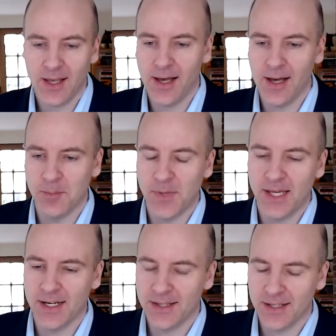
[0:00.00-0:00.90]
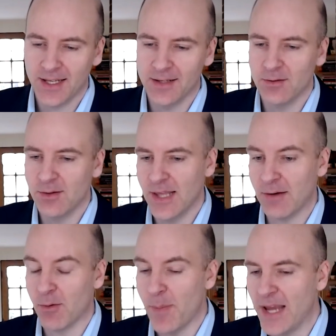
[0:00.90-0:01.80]
And I think
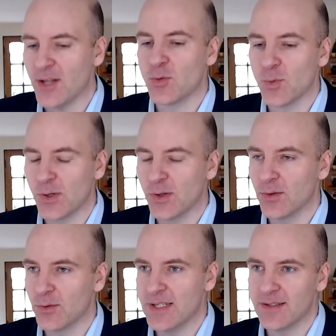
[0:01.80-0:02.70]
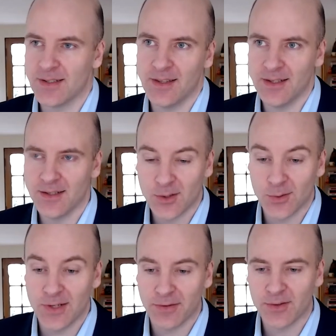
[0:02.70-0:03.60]
that remains one of the reasons that this is so
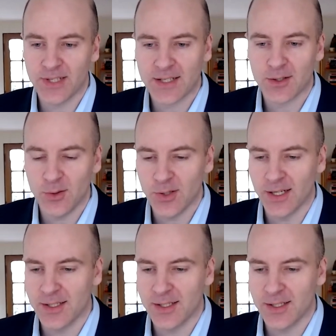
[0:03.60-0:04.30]
difficult to execute on,